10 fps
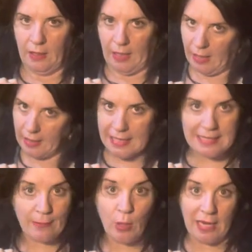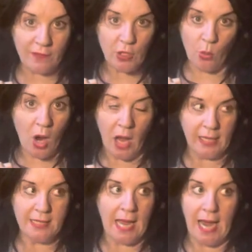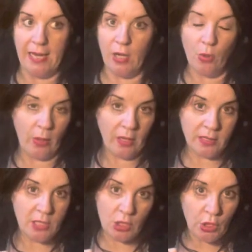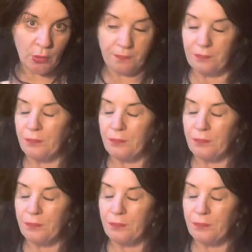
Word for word: I guess I'm going to have to go on because I didn't know what else to do.